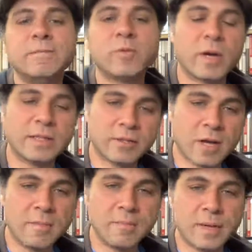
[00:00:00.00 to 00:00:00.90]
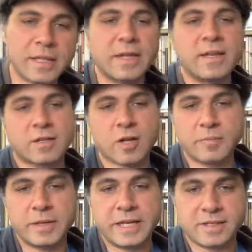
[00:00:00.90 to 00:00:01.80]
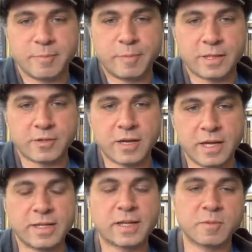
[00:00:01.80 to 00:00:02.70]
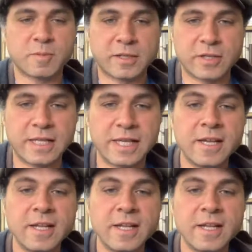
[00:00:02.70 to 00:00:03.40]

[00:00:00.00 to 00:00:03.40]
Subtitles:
Wadi Rum, and then it culminates in Petra, and then comes back to LA.